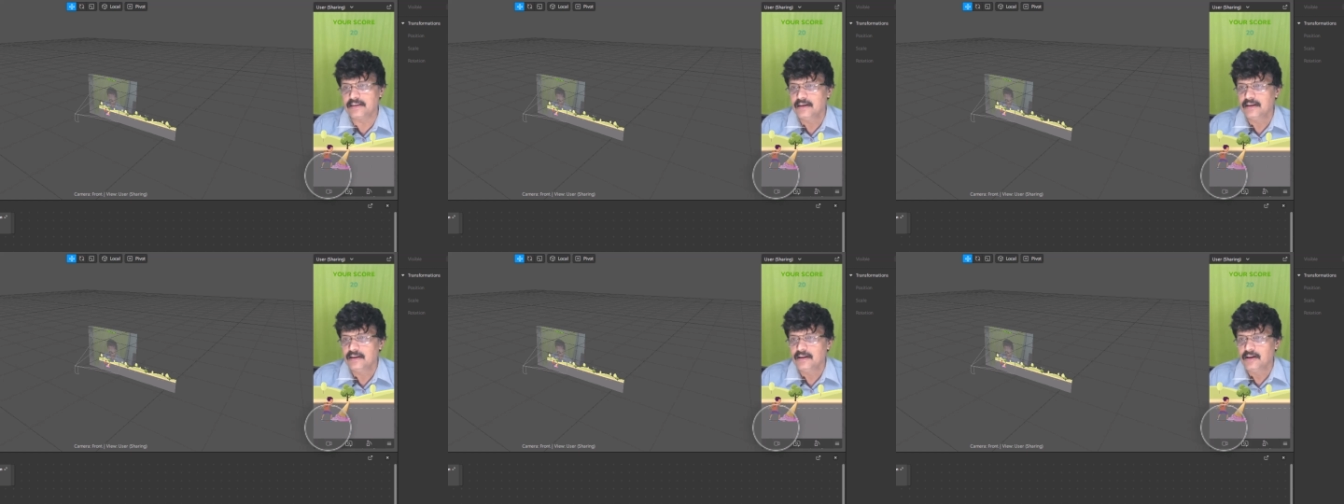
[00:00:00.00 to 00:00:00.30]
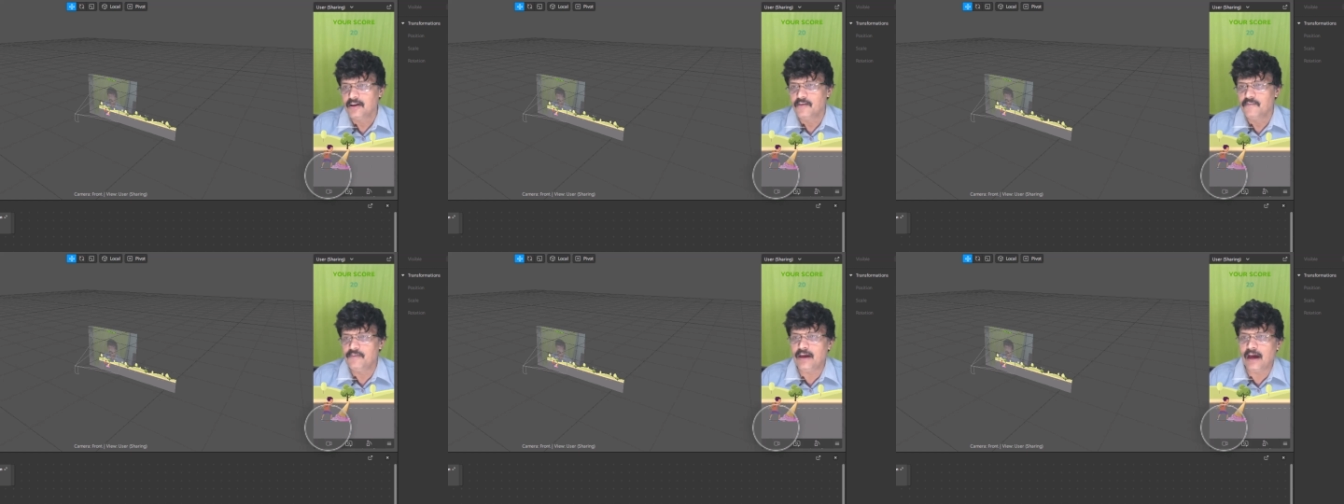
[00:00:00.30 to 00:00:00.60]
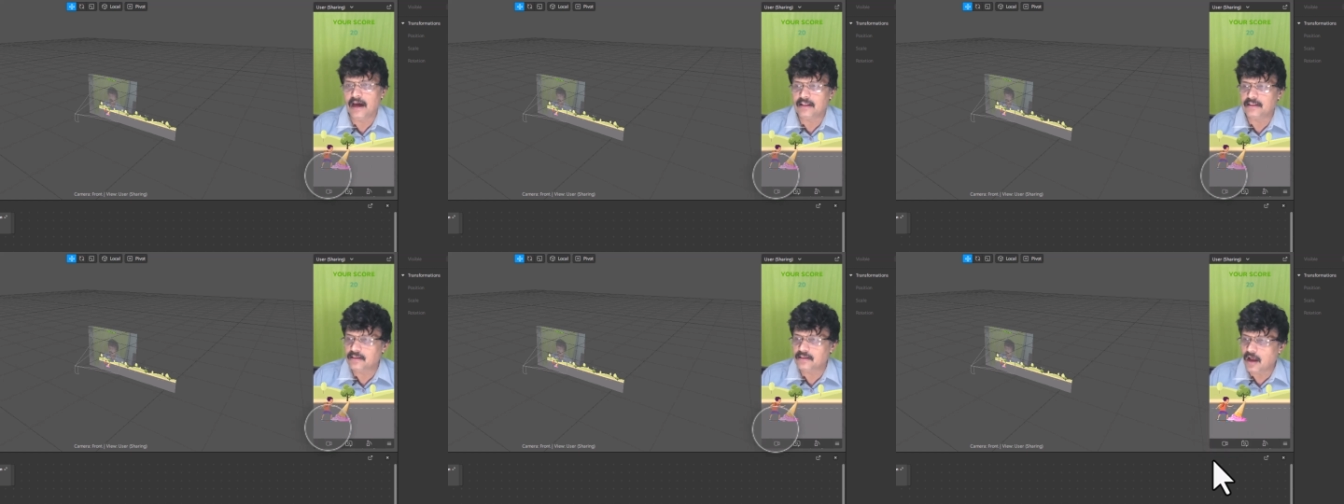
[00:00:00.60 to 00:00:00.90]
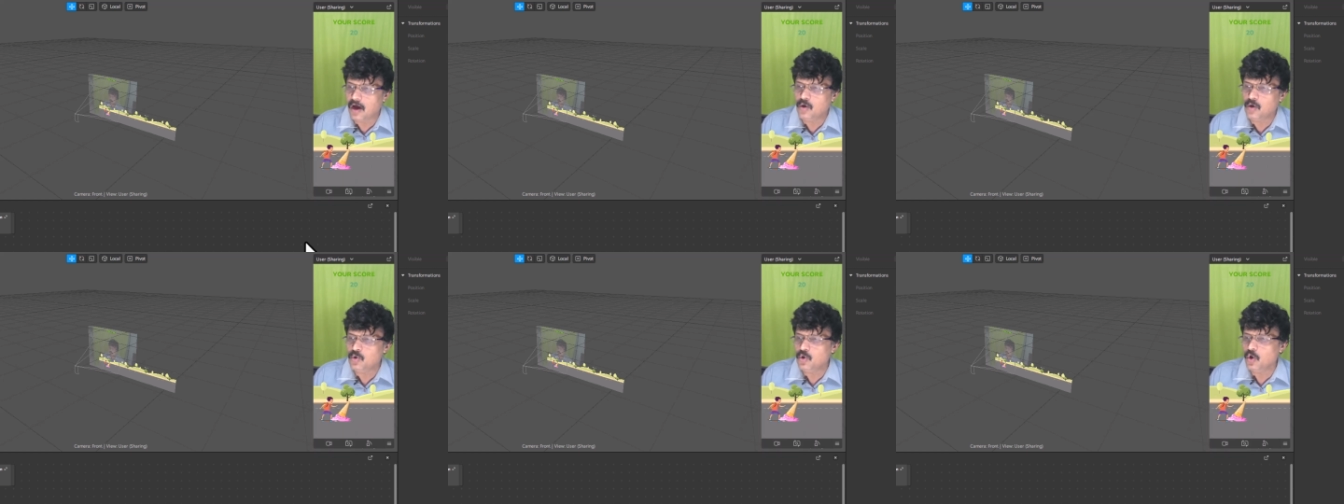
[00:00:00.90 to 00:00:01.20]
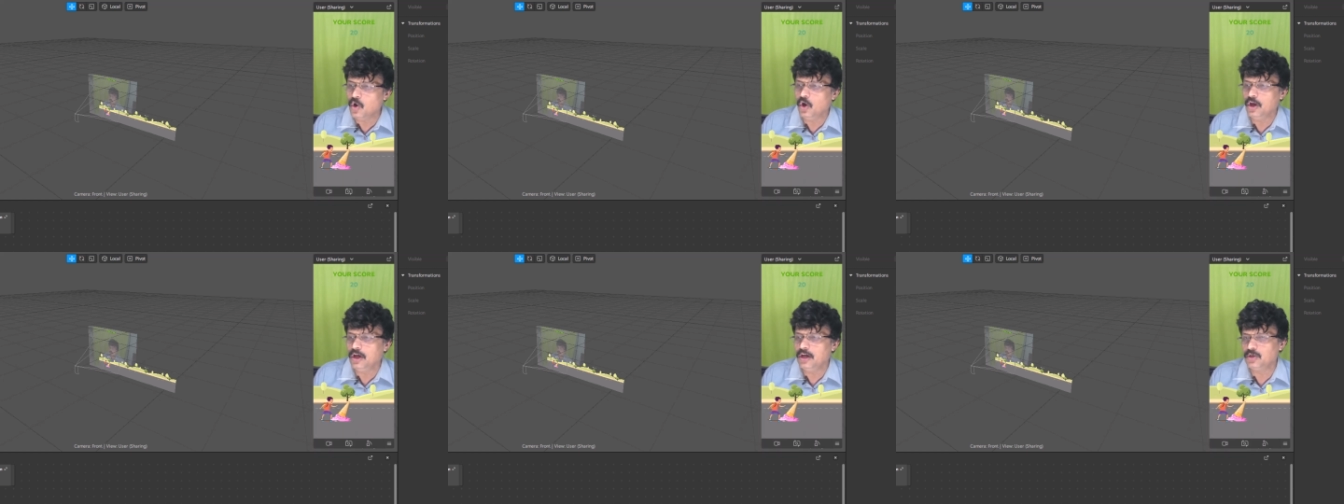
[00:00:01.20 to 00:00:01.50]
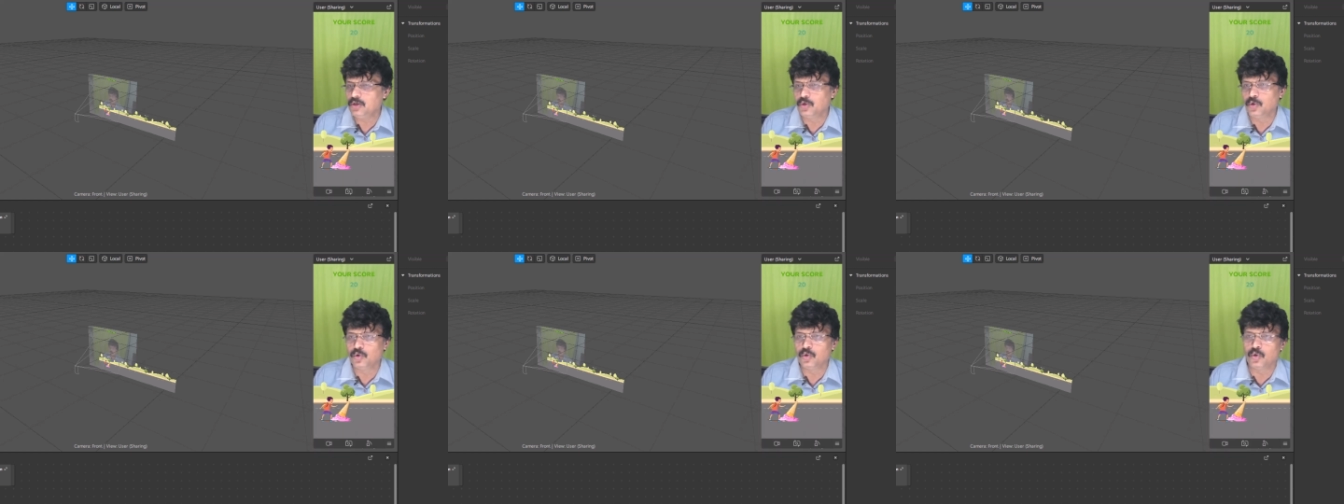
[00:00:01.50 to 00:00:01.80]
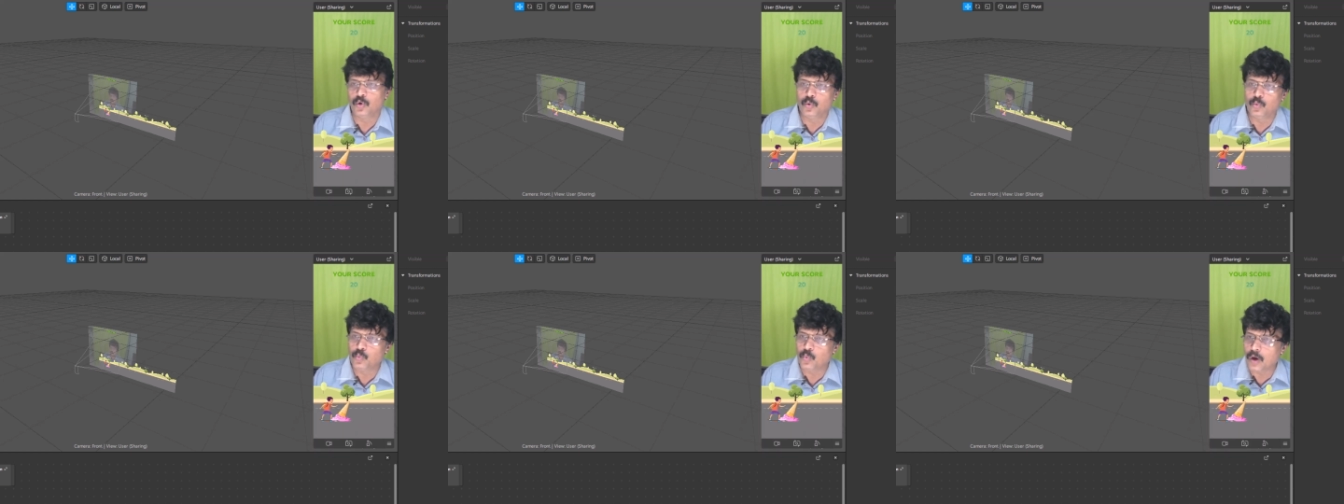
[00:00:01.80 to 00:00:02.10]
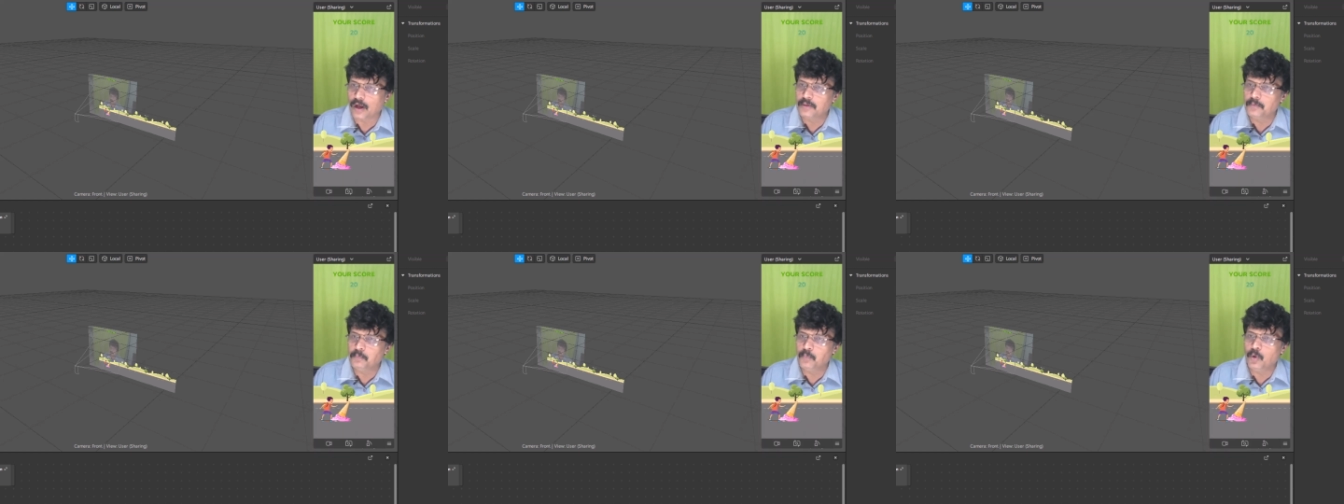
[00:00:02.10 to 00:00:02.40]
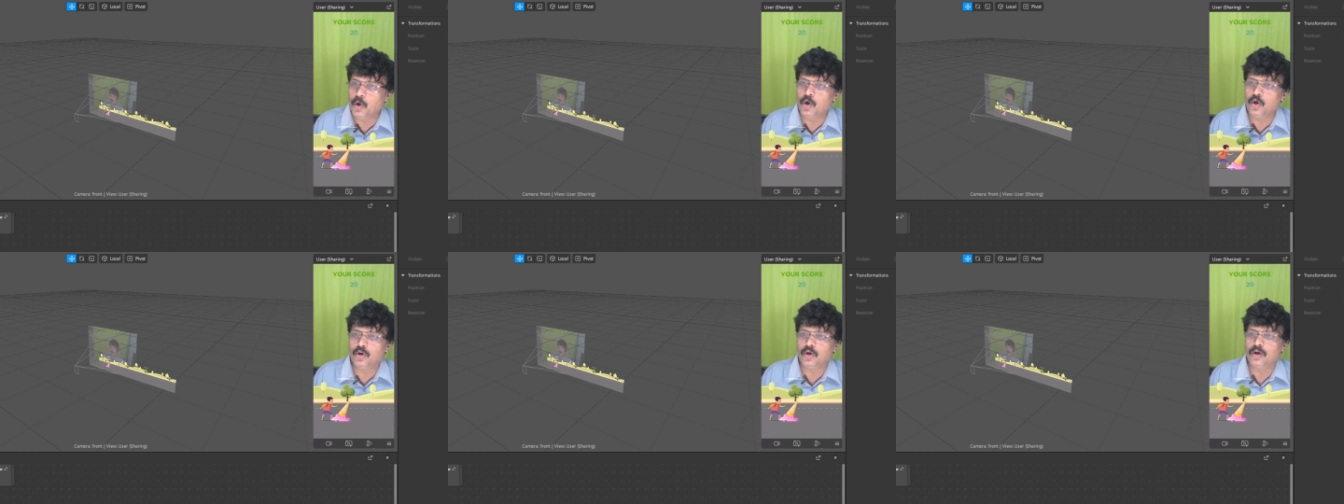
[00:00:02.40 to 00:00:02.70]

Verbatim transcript: we are now going to do one more,